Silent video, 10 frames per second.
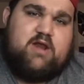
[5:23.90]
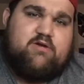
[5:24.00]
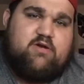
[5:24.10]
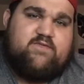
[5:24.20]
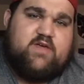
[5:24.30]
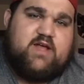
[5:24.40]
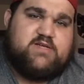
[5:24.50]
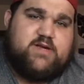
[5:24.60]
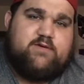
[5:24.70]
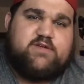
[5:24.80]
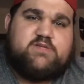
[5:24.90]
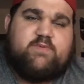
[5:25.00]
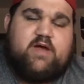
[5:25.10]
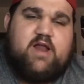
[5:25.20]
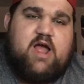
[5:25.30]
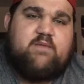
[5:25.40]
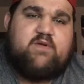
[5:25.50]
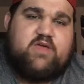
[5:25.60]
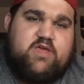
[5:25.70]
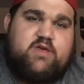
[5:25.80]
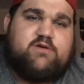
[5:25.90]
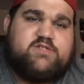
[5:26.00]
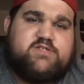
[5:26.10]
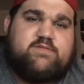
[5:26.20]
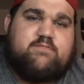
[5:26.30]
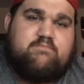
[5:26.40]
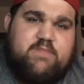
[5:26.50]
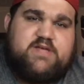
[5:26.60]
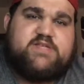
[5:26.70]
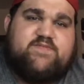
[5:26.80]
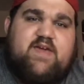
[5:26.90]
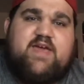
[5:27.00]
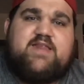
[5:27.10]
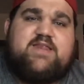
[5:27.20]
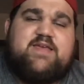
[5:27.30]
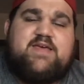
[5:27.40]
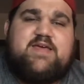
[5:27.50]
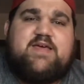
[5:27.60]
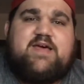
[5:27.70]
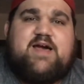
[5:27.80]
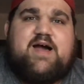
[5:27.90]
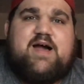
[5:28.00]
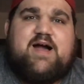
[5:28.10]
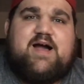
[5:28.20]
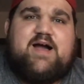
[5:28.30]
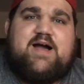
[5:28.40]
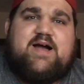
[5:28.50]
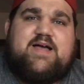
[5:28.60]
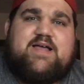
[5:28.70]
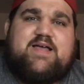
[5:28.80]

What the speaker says: I don't know if you guys know this, but I'm a huge Miz fan. I